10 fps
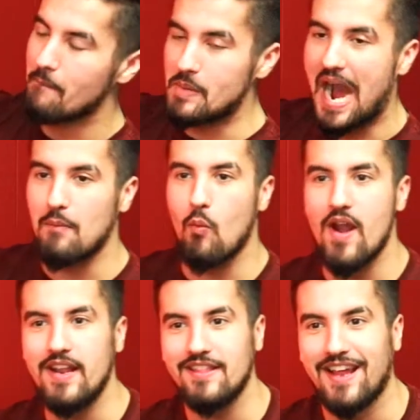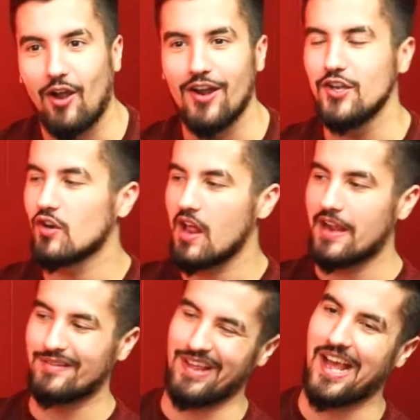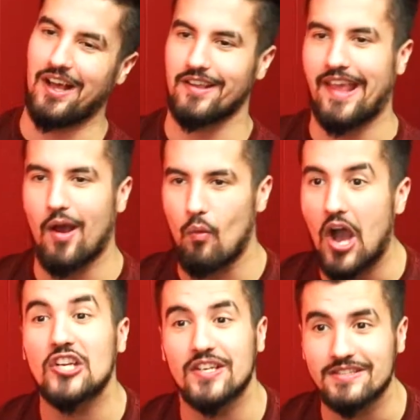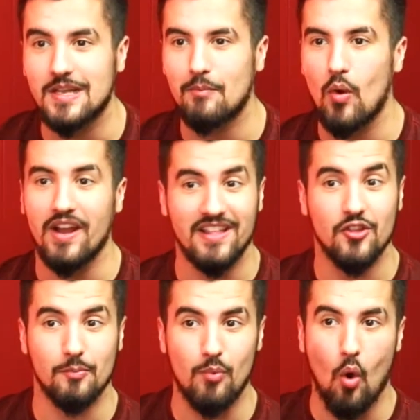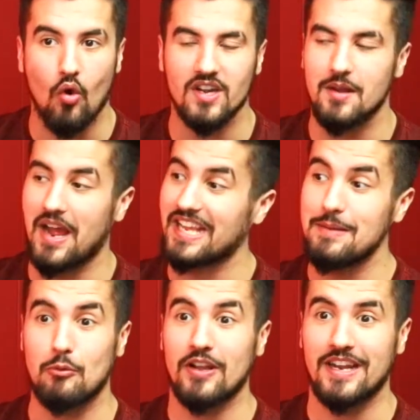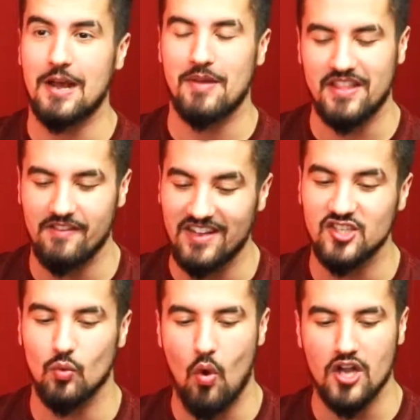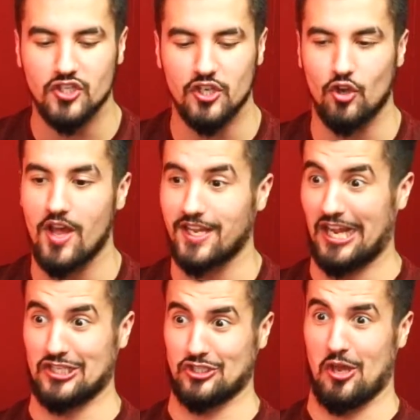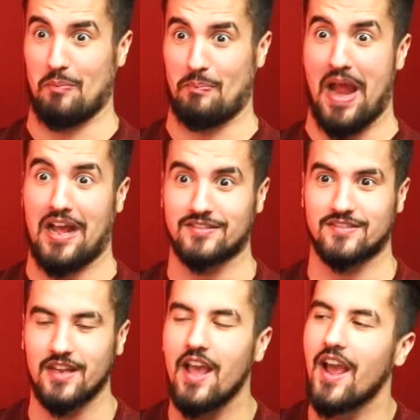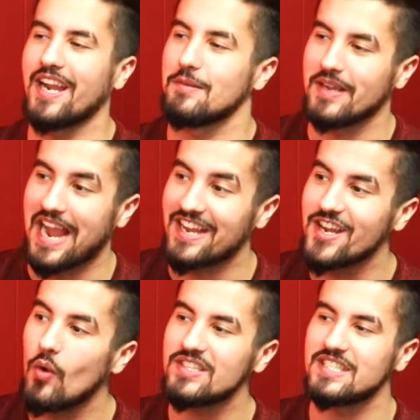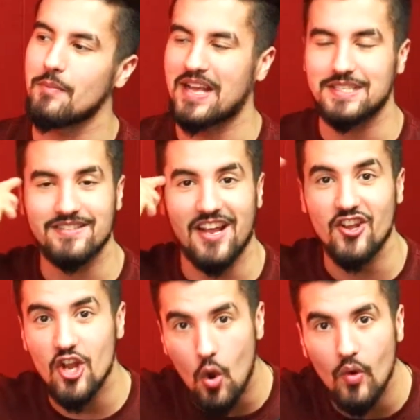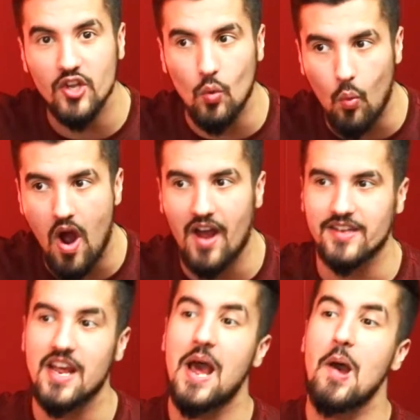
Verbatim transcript: pop one in there, and you're like, nah, okay, I'll watch it at some point, and then they're bored, and I keep bringing it up, and they eventually watch it, and they're like, it's the best, and I'm like, I know it's the best, because I know what you want,